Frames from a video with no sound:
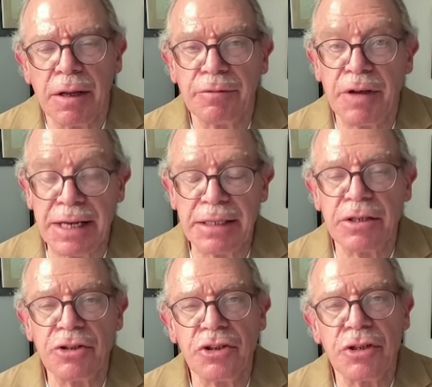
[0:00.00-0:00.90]

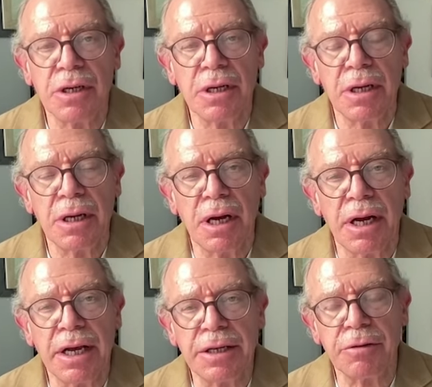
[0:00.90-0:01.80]
advantage,
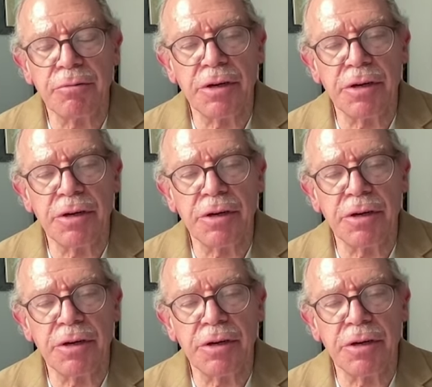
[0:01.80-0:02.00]
uh, in the